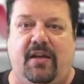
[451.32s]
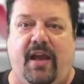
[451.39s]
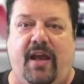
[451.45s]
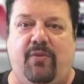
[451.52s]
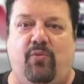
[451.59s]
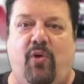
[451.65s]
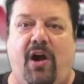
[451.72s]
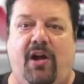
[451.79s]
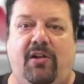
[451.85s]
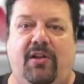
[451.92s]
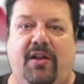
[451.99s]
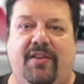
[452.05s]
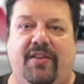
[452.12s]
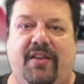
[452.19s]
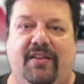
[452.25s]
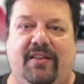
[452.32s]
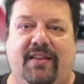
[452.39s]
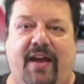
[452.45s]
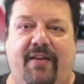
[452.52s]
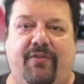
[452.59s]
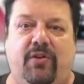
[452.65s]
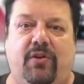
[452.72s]
And while the
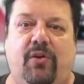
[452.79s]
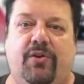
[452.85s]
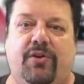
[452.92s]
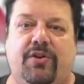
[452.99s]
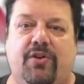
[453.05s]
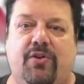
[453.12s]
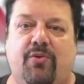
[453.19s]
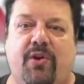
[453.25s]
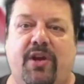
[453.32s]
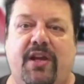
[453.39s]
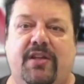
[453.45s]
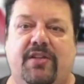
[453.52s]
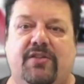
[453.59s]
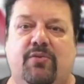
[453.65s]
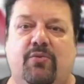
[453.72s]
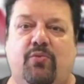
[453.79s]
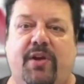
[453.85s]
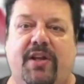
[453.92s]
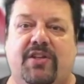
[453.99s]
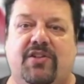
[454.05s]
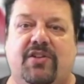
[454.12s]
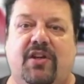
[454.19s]
level or degree to
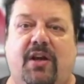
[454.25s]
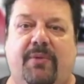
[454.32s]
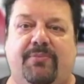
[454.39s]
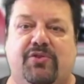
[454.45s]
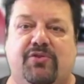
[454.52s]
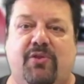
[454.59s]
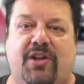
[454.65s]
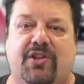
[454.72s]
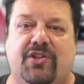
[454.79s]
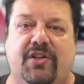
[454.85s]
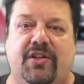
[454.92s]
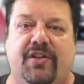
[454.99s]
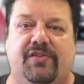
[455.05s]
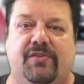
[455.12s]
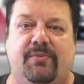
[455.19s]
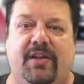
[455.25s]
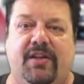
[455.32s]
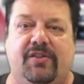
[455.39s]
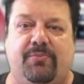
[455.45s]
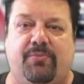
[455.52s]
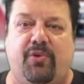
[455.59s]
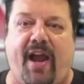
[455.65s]
which obstructionism
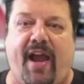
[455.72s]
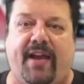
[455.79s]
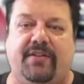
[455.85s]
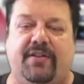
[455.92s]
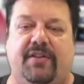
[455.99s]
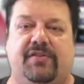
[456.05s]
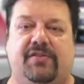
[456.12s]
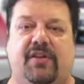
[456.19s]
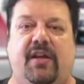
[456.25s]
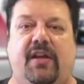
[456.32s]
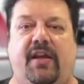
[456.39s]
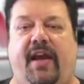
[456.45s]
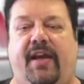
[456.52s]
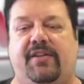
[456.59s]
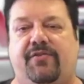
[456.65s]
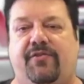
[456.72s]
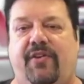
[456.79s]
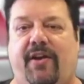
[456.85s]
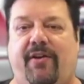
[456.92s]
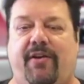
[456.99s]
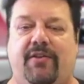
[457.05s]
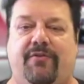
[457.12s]
is practiced has
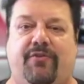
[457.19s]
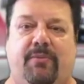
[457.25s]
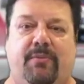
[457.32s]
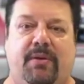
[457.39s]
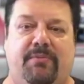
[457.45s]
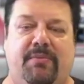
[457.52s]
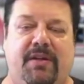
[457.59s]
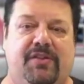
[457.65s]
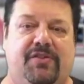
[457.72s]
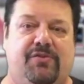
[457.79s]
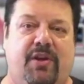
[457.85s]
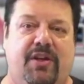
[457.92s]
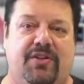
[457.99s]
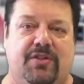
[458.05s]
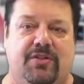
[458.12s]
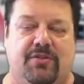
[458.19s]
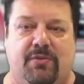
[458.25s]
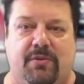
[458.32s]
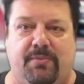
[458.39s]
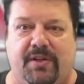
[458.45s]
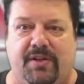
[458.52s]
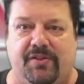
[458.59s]
varied from administration to
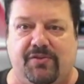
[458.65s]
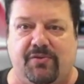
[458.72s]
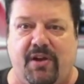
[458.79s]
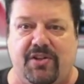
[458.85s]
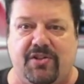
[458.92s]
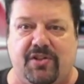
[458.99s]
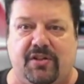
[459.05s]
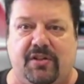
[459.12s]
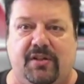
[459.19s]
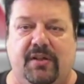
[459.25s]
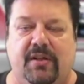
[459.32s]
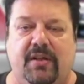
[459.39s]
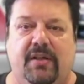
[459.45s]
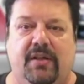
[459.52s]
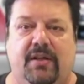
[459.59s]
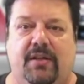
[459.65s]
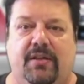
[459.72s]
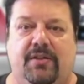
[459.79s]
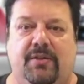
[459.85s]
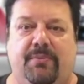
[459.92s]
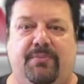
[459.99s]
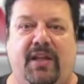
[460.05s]
administration,
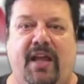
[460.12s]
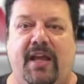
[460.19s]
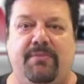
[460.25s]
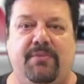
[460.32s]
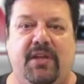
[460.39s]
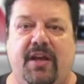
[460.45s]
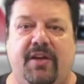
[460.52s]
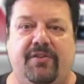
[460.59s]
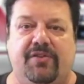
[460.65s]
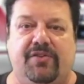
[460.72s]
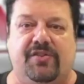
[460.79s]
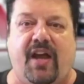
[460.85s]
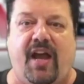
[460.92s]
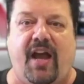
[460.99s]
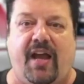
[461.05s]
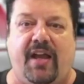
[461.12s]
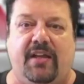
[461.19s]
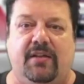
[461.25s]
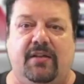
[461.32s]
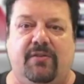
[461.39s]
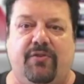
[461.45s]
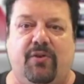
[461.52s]
to blame the other side
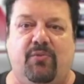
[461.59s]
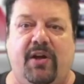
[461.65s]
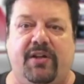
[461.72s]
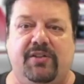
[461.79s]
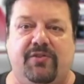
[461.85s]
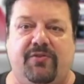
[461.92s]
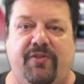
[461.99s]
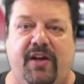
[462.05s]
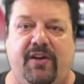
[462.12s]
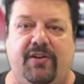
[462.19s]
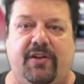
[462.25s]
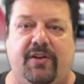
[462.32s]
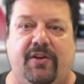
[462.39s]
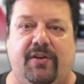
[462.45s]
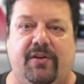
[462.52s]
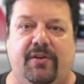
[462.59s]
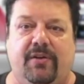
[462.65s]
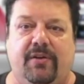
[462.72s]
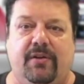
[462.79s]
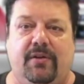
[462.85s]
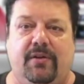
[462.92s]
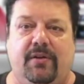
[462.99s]
for one's failure
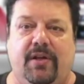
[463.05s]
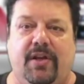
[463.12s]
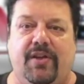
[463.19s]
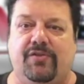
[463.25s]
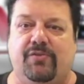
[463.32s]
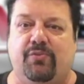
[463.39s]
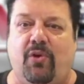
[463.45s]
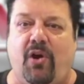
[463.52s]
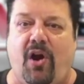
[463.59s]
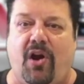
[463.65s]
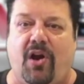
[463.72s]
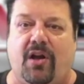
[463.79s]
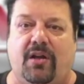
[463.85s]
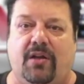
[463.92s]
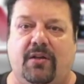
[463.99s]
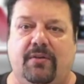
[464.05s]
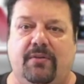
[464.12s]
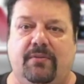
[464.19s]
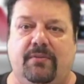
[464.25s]
is wrong.